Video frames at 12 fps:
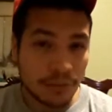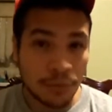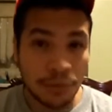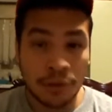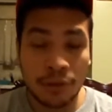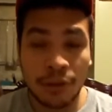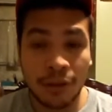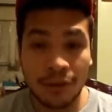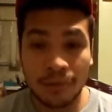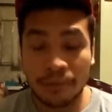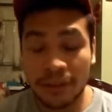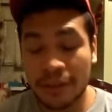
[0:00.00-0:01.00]
for long
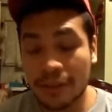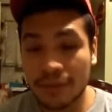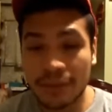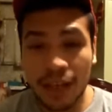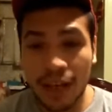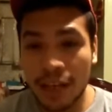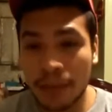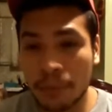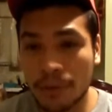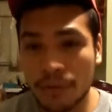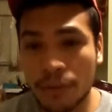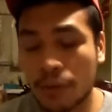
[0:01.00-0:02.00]
periods of time
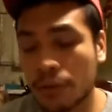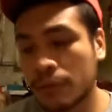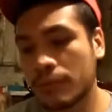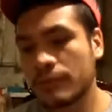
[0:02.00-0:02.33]
with no